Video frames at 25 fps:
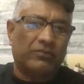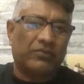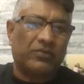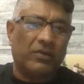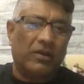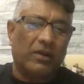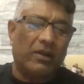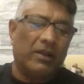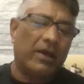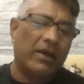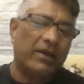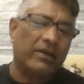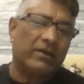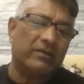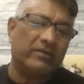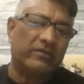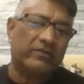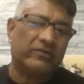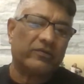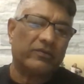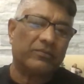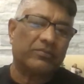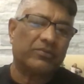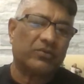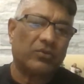like and
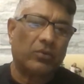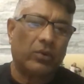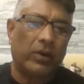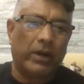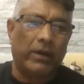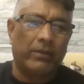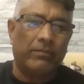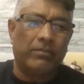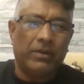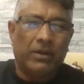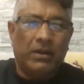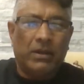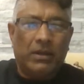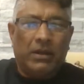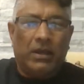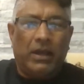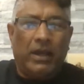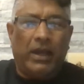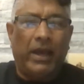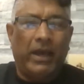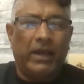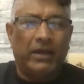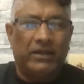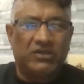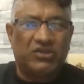subscribe
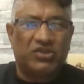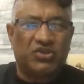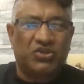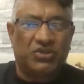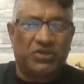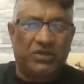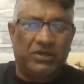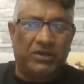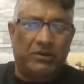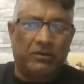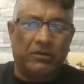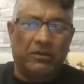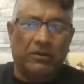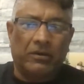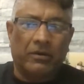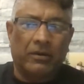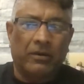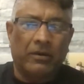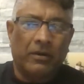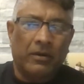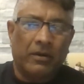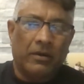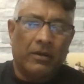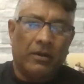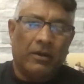and share
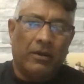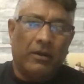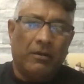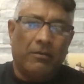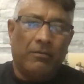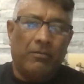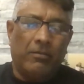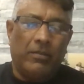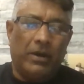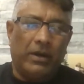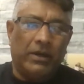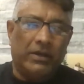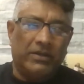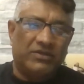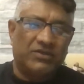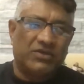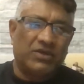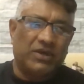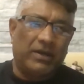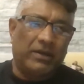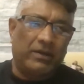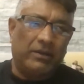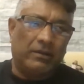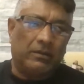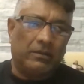my
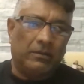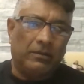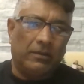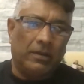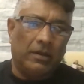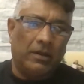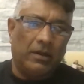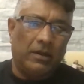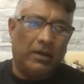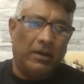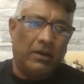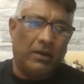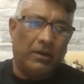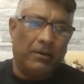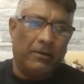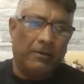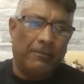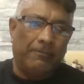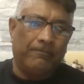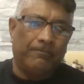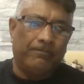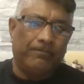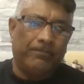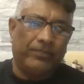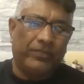channel.
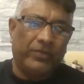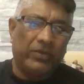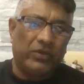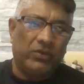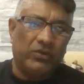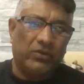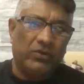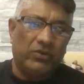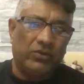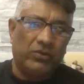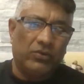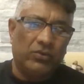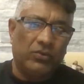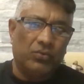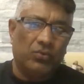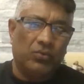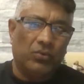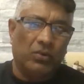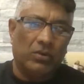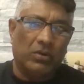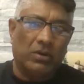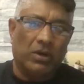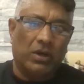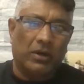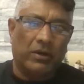
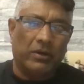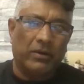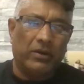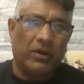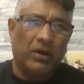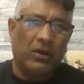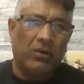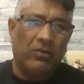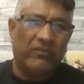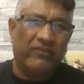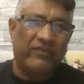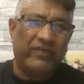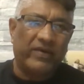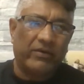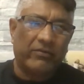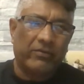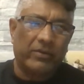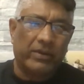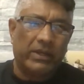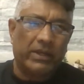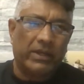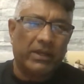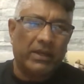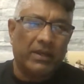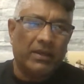You are now
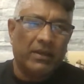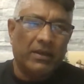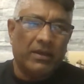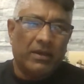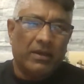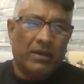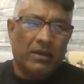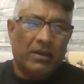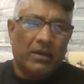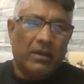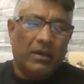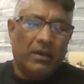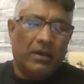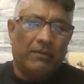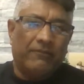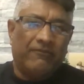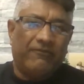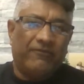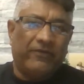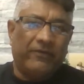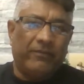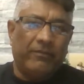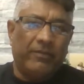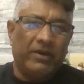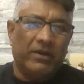very
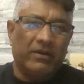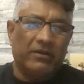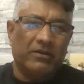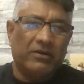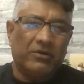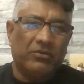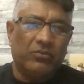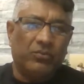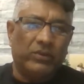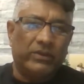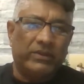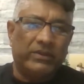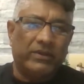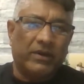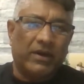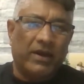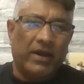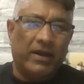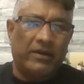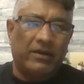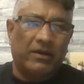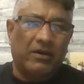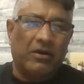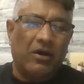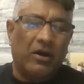familiar with the
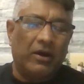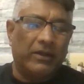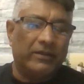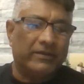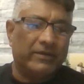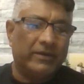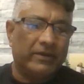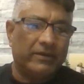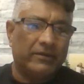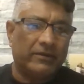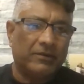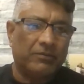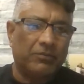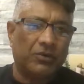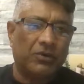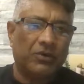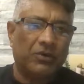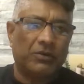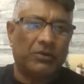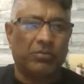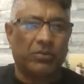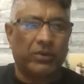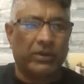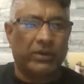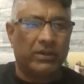kind of content I'm going
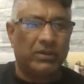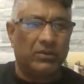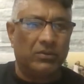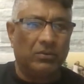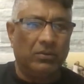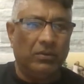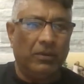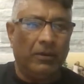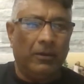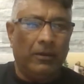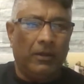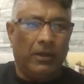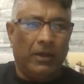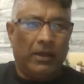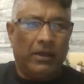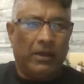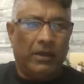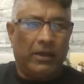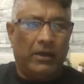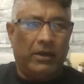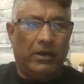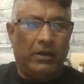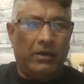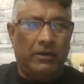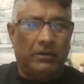to bring you.
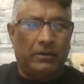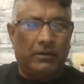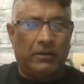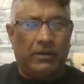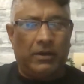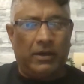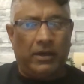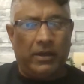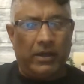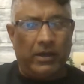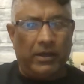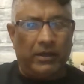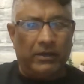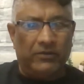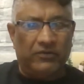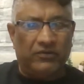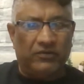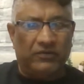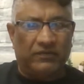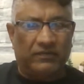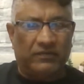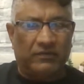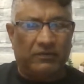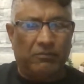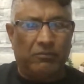And
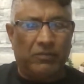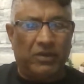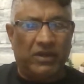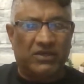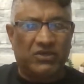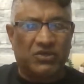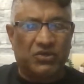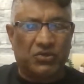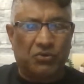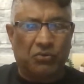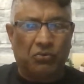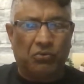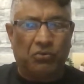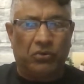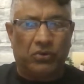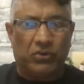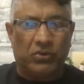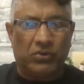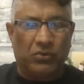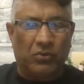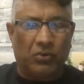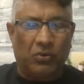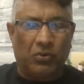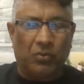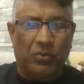just to make sure
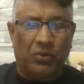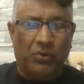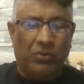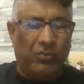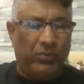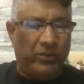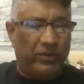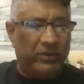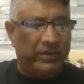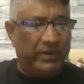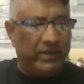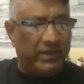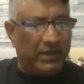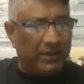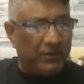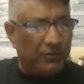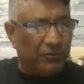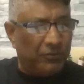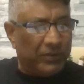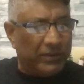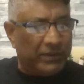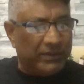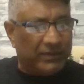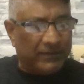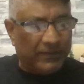you know what we're
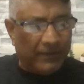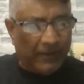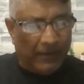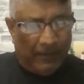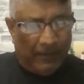dealing with